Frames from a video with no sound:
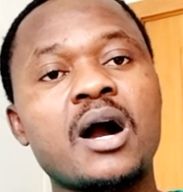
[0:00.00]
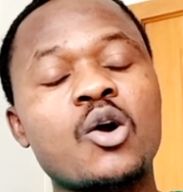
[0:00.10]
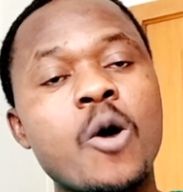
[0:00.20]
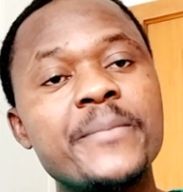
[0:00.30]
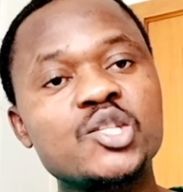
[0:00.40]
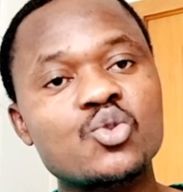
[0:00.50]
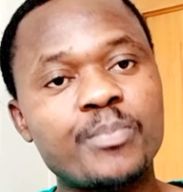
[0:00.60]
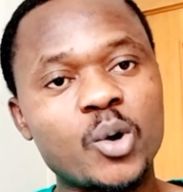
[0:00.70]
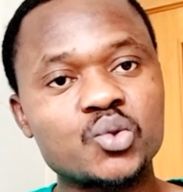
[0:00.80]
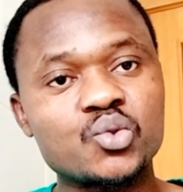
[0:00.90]
come into
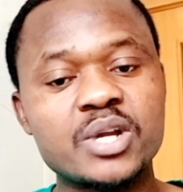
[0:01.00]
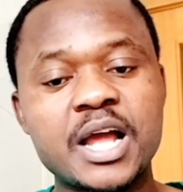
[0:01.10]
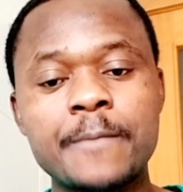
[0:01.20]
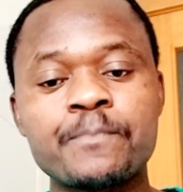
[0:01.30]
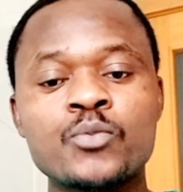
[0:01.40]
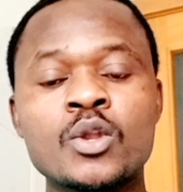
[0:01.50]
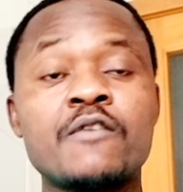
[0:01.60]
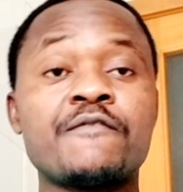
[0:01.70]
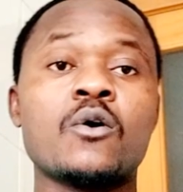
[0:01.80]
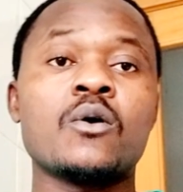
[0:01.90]
Portugal
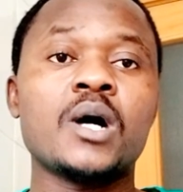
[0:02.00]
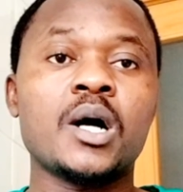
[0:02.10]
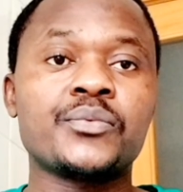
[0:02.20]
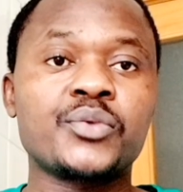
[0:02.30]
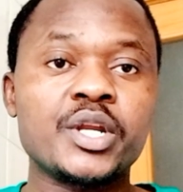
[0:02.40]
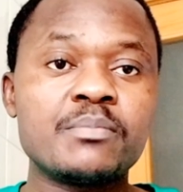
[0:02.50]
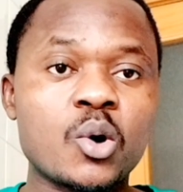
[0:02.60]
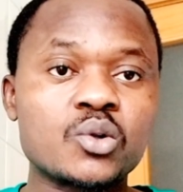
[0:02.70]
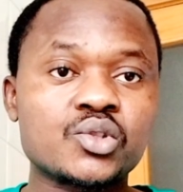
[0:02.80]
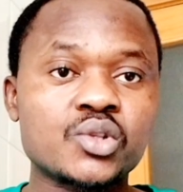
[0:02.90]
for 3
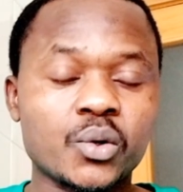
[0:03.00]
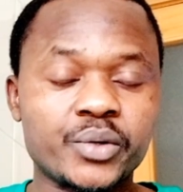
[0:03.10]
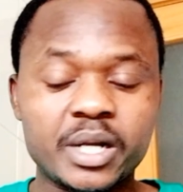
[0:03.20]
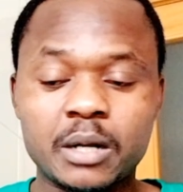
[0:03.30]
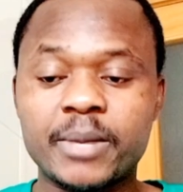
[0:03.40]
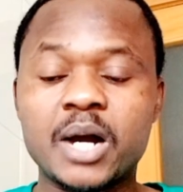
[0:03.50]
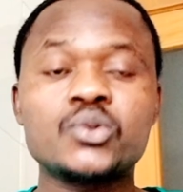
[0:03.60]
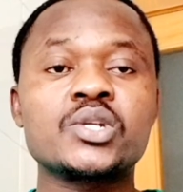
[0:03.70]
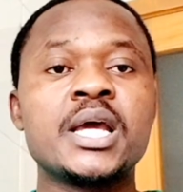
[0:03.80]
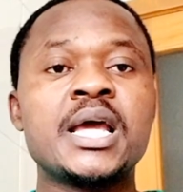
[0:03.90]
months or
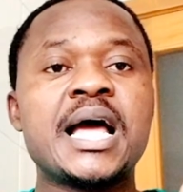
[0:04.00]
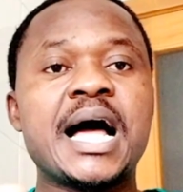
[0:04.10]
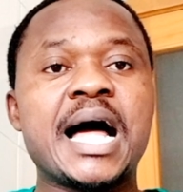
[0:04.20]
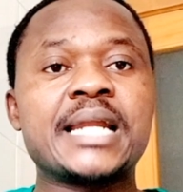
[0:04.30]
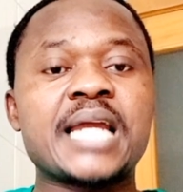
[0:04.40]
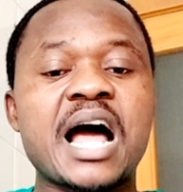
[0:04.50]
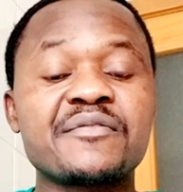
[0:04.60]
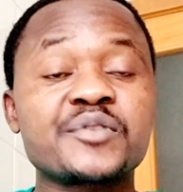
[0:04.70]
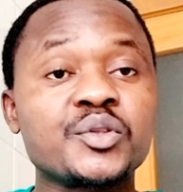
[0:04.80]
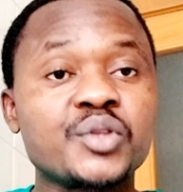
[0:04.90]
thereabout, and
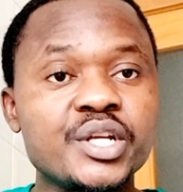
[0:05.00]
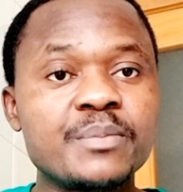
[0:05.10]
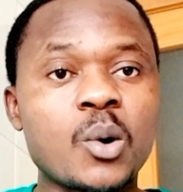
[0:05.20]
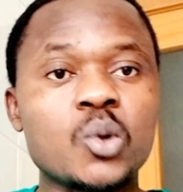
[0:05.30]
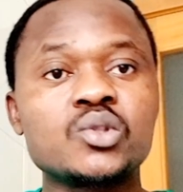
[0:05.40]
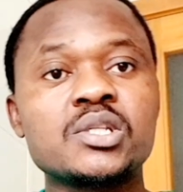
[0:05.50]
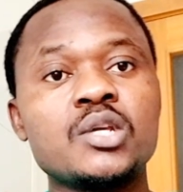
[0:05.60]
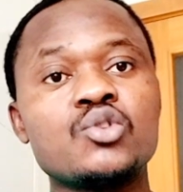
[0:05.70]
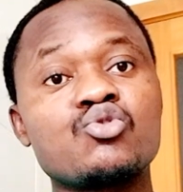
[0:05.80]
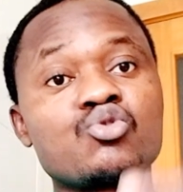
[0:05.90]
after 3 months
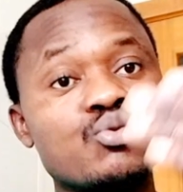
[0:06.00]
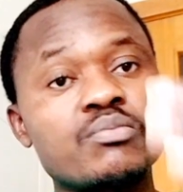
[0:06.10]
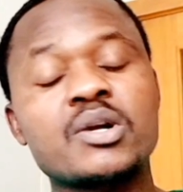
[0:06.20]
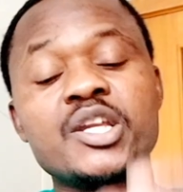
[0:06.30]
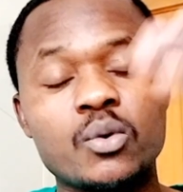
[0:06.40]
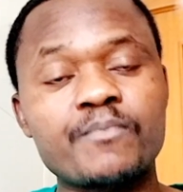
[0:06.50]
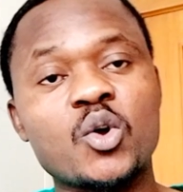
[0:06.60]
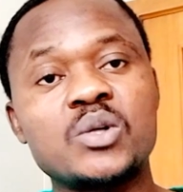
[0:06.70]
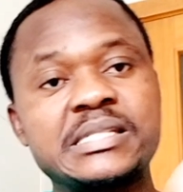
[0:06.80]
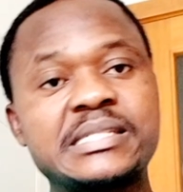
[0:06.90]
to
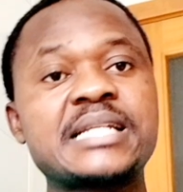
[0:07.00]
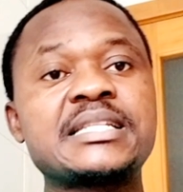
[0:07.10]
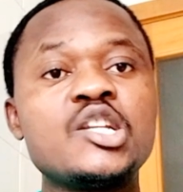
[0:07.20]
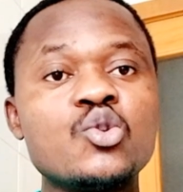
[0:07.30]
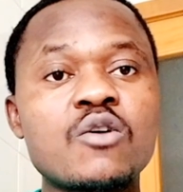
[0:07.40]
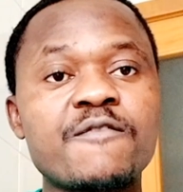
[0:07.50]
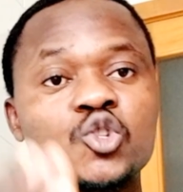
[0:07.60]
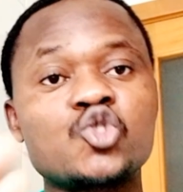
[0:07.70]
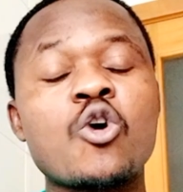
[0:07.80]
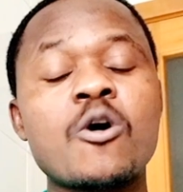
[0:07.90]
consistently look for
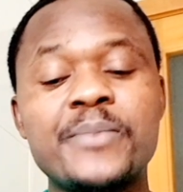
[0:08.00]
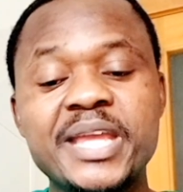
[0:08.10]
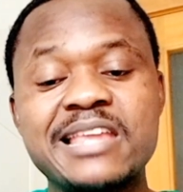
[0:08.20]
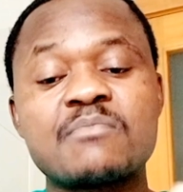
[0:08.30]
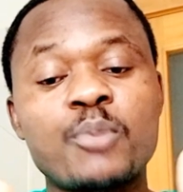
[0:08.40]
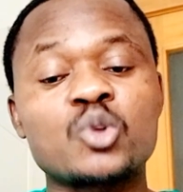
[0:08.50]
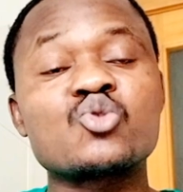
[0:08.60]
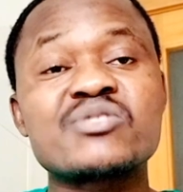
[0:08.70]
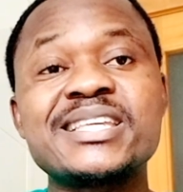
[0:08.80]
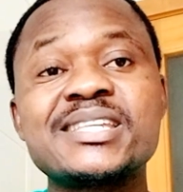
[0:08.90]
job in
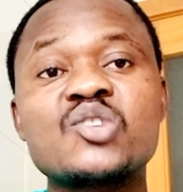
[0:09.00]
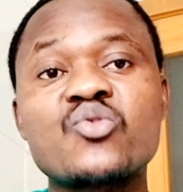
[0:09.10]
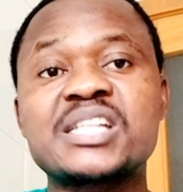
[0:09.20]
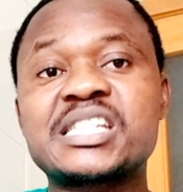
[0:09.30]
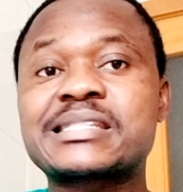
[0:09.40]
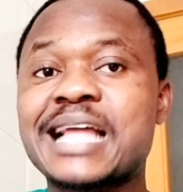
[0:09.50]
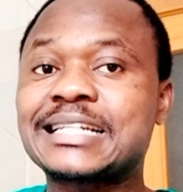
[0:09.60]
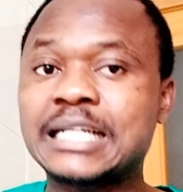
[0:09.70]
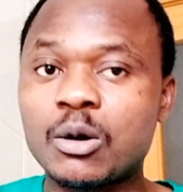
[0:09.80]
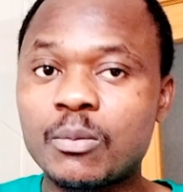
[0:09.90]
Portuguese
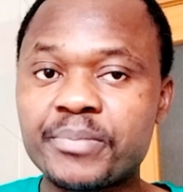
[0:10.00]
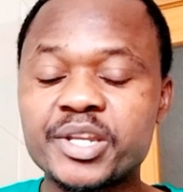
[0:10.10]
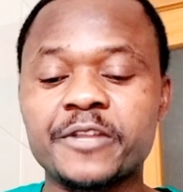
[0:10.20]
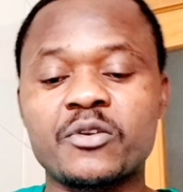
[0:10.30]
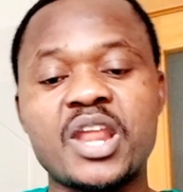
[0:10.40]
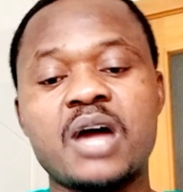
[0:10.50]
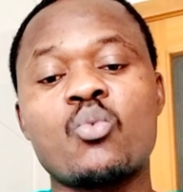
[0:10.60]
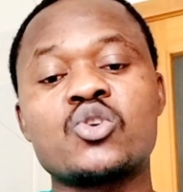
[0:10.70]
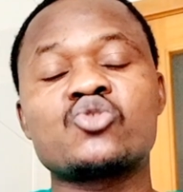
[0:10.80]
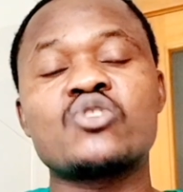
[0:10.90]
registered company. Now,
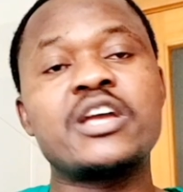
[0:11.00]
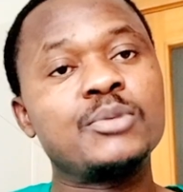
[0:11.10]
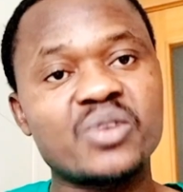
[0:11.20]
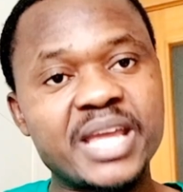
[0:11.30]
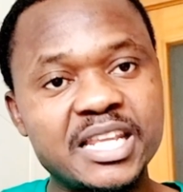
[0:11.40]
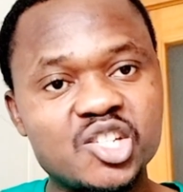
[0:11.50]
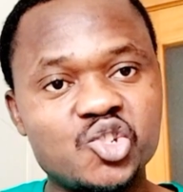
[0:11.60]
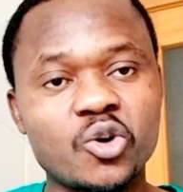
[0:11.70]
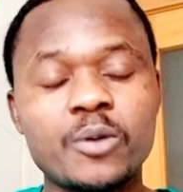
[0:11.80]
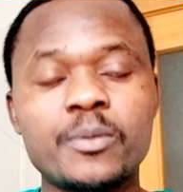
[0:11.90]
once you are able to get a
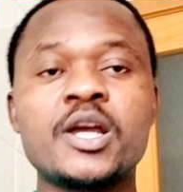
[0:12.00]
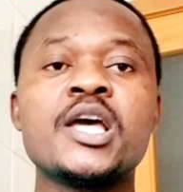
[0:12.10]
job,